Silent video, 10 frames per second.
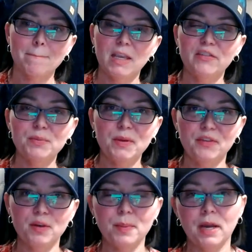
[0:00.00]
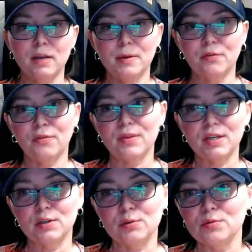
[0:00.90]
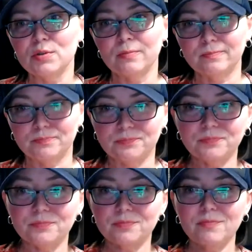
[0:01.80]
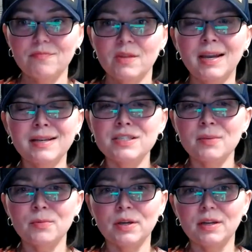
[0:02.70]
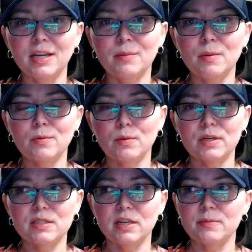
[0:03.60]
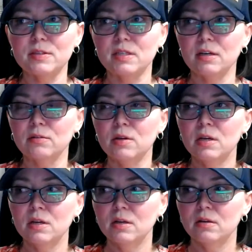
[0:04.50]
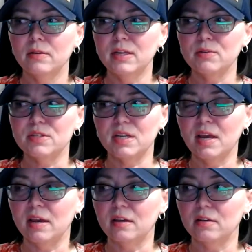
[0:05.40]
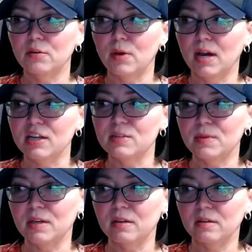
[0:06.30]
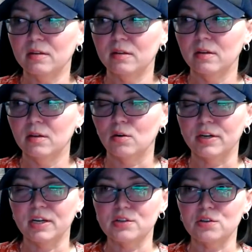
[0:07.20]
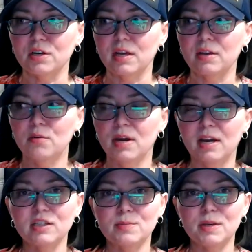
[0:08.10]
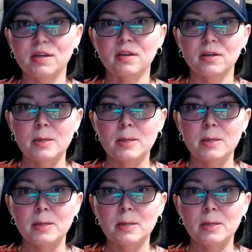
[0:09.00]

giving me feedback about the videos. I had someone, I can't remember what his name is now, I think it was today, who asked me, or yesterday, who asked me,